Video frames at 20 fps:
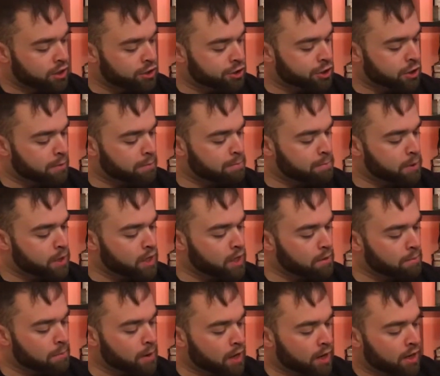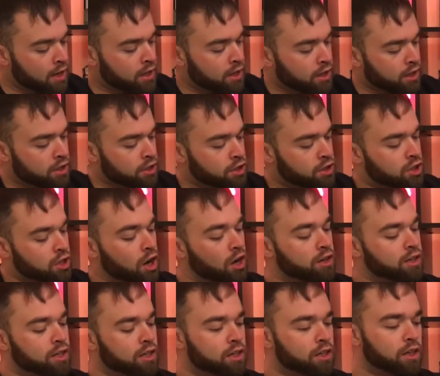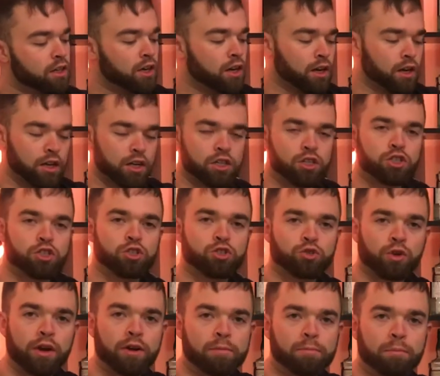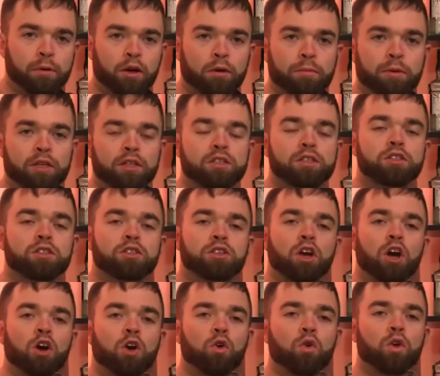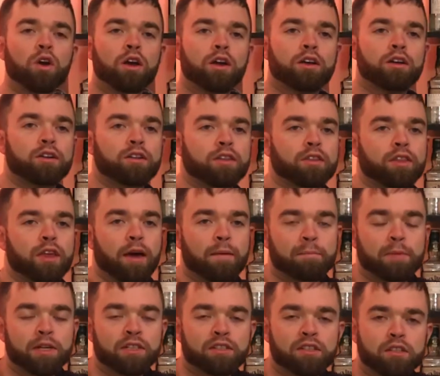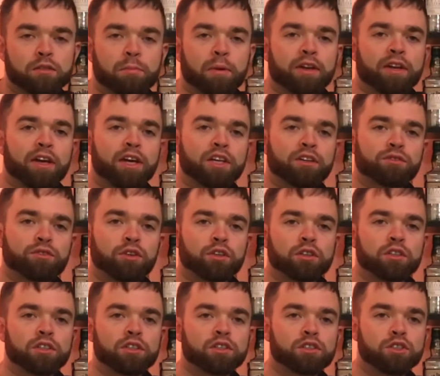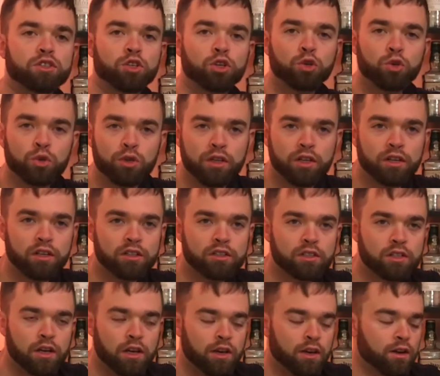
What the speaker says: Jim Beam Kentucky Straight Bourbon. So, that means it's been aged for at least 2 years.